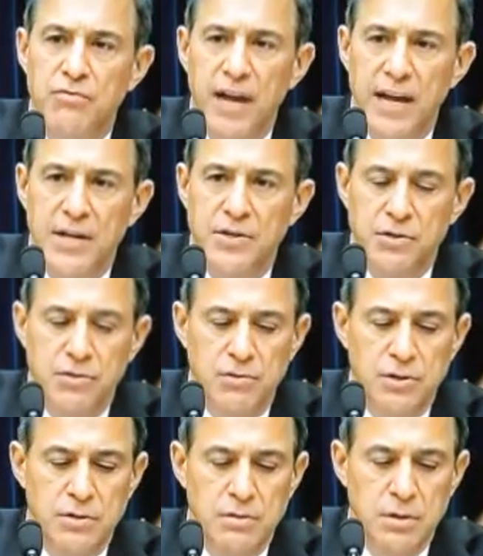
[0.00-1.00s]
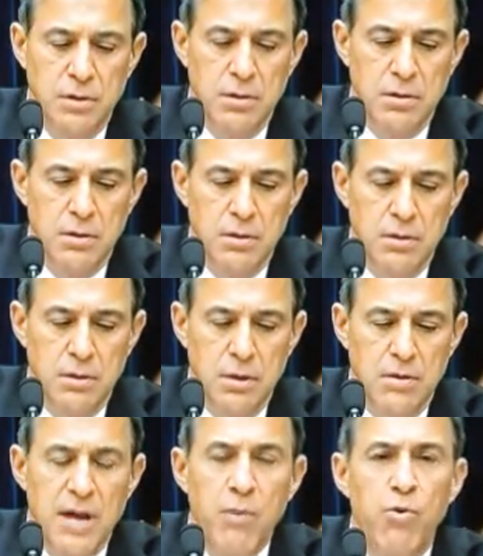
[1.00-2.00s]
answers.
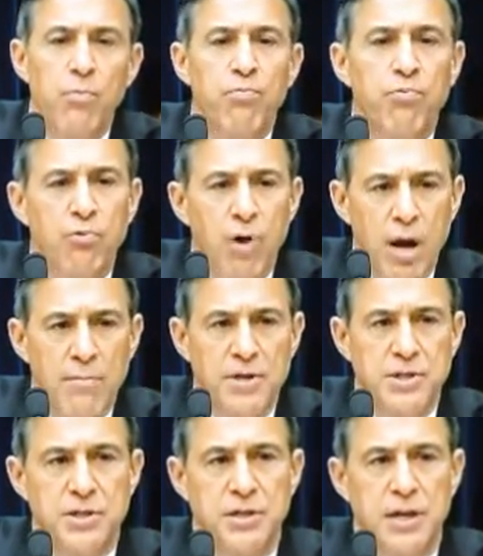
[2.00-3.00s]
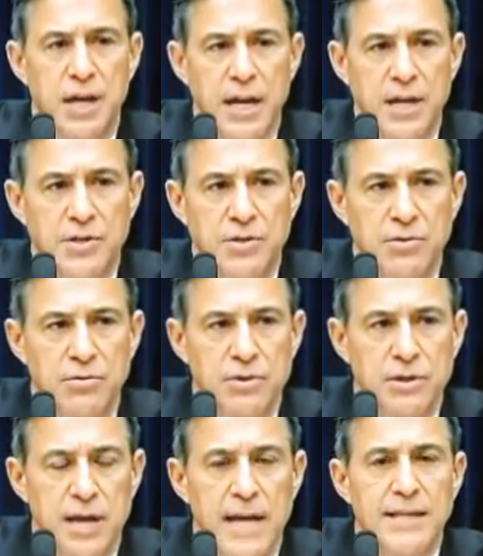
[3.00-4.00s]
They were promised
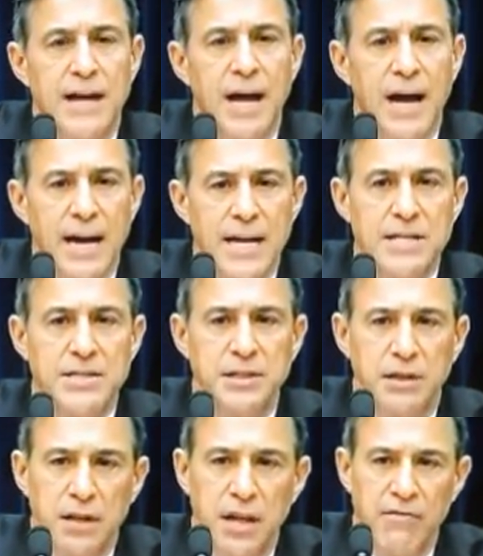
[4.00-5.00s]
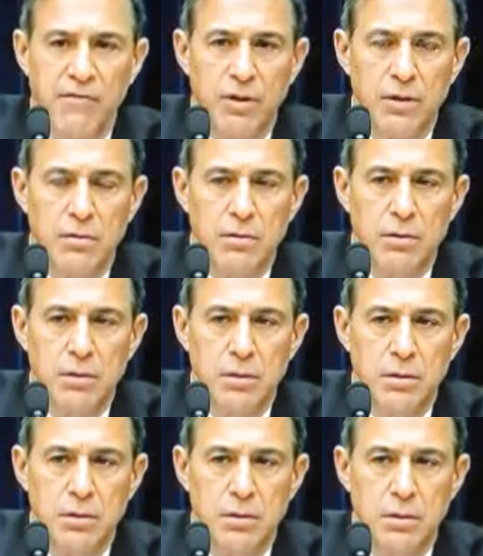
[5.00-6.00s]
answers at the highest level
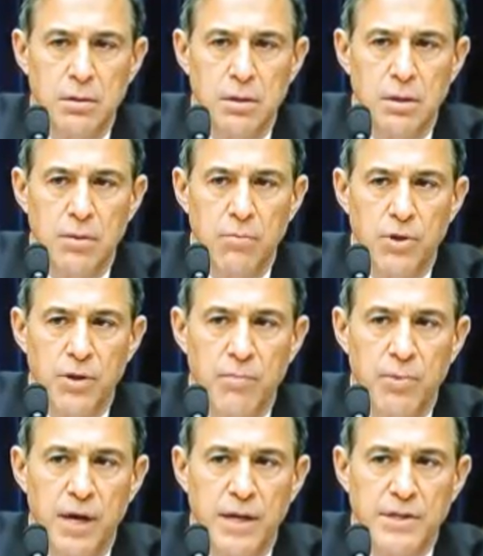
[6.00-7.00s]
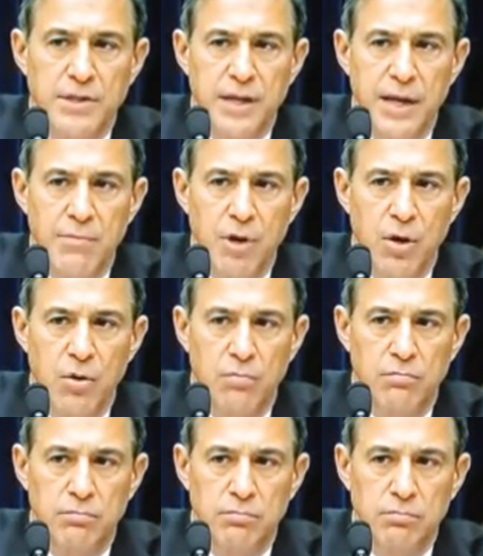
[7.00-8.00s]
when their bodies came
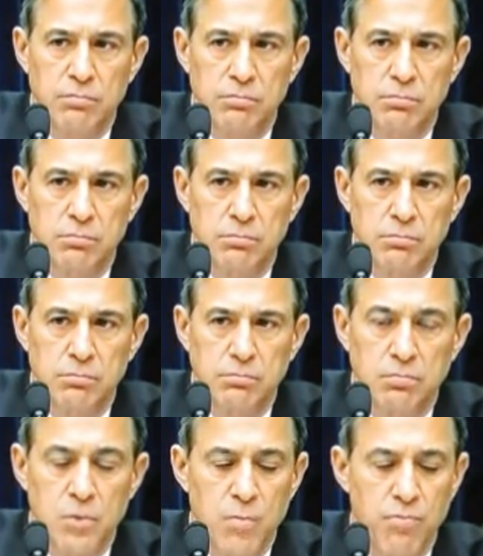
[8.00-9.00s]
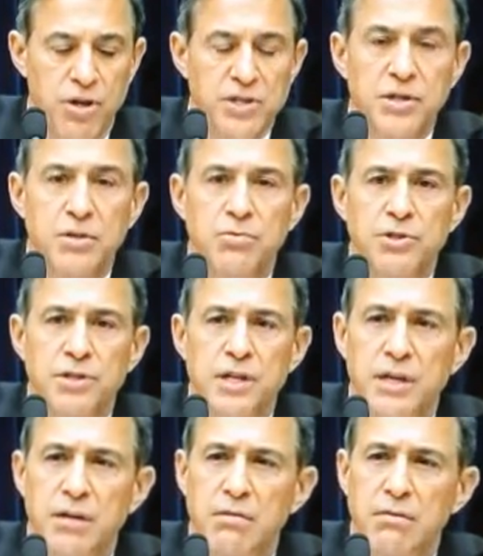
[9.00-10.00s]
home. The President was
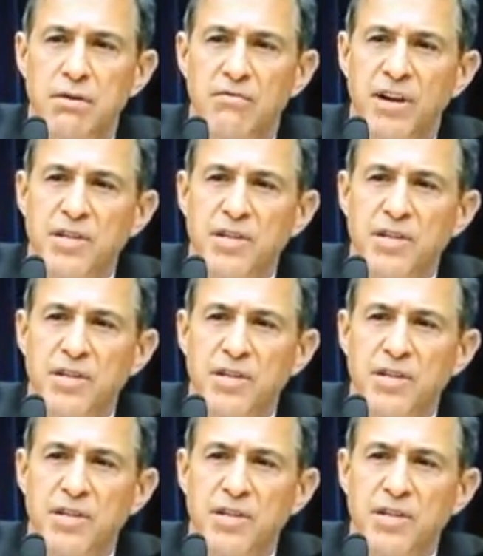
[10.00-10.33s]
there, the Vice